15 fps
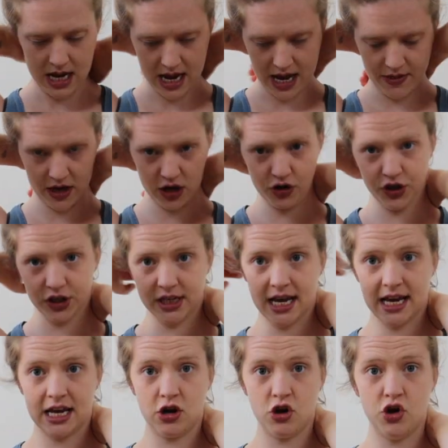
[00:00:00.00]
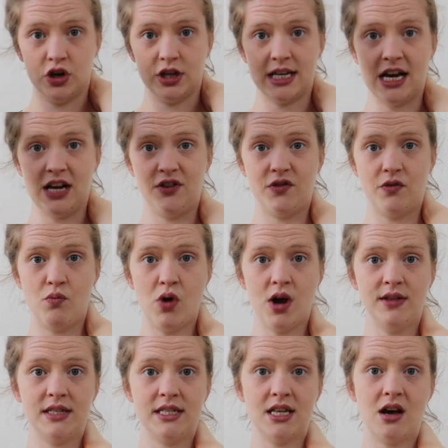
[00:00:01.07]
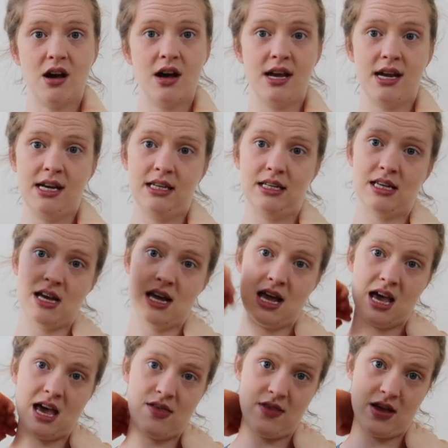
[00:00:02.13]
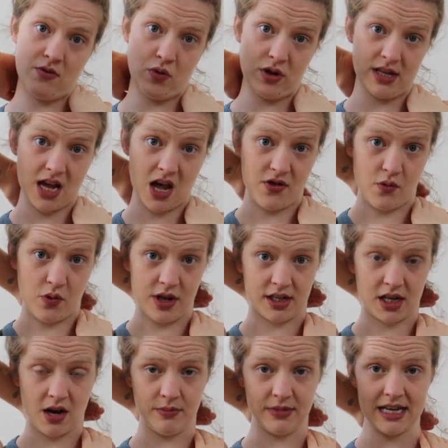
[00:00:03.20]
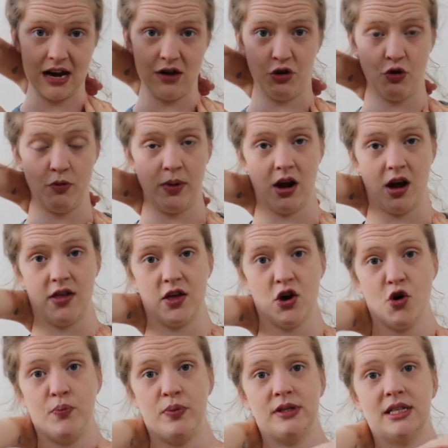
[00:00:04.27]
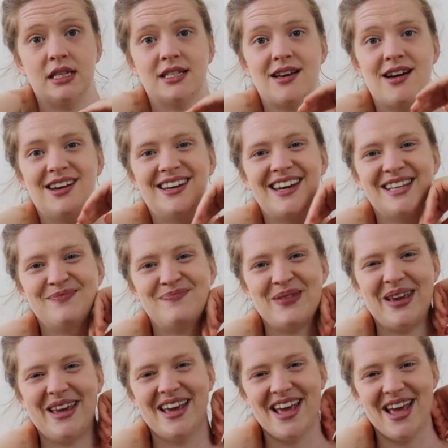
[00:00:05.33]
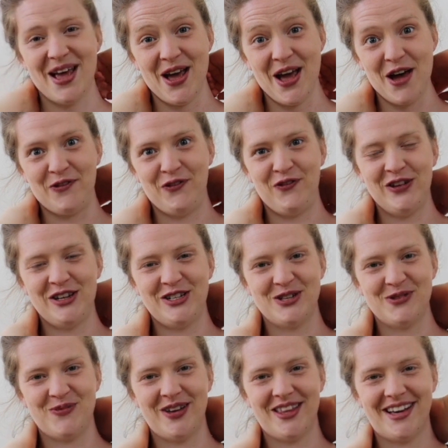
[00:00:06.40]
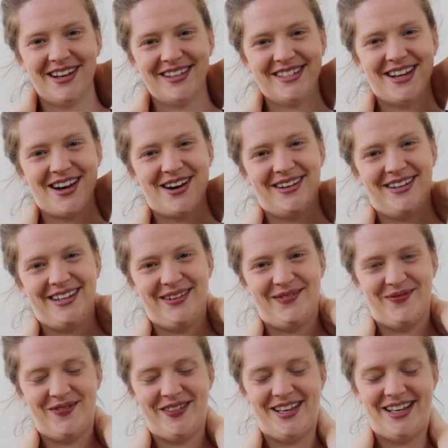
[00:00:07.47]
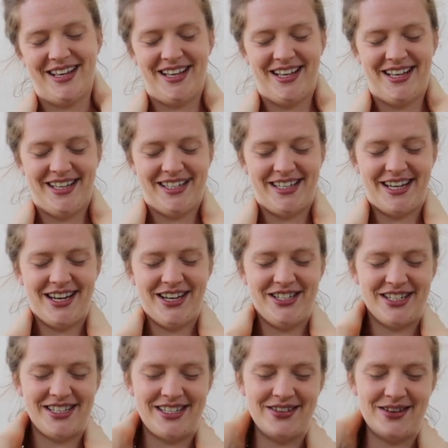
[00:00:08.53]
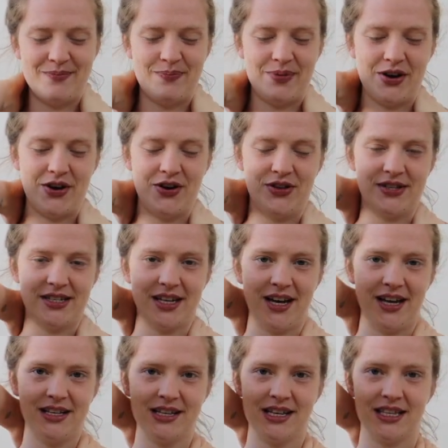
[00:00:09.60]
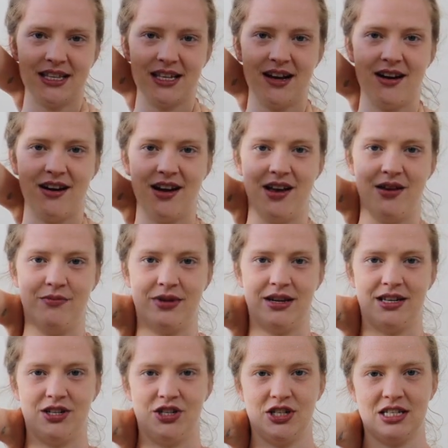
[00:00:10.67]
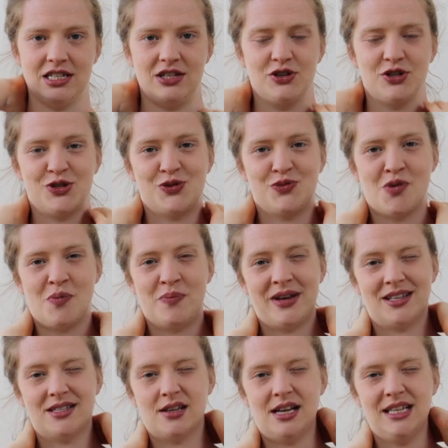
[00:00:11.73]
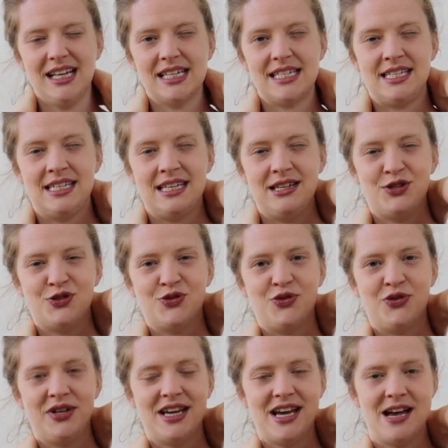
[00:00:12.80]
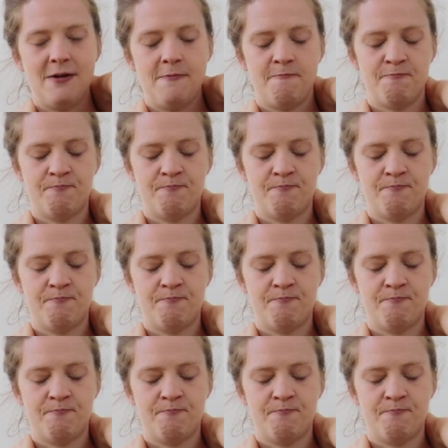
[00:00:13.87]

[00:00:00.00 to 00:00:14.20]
And then you're just taking hooked hands from one side, and then when the other ones come down, you apply the opposite side. Let's be efficient with our time. So you're just doing both sides at a time, and it's just you're swapping sides like a seesaw, yeah?